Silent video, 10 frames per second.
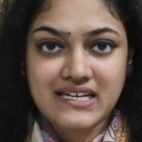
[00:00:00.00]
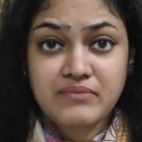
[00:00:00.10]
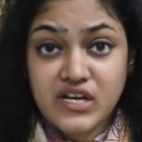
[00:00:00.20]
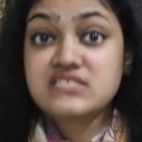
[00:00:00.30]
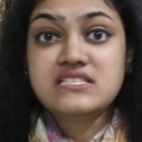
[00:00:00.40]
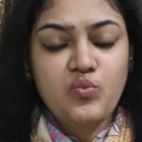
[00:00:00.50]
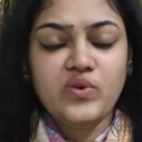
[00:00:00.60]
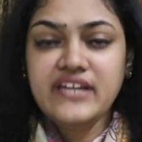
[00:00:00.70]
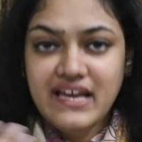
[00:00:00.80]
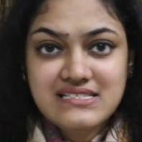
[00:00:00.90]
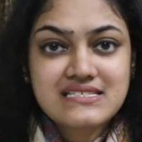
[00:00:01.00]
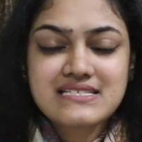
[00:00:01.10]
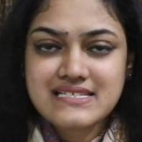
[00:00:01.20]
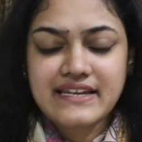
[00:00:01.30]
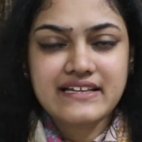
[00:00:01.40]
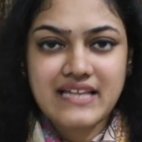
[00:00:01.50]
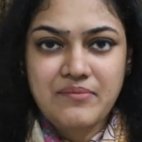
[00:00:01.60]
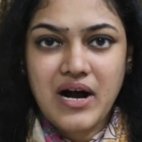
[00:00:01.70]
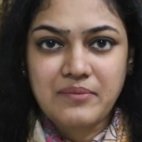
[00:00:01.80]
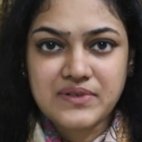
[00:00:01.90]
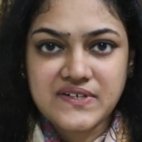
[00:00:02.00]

because someone else is setting them up?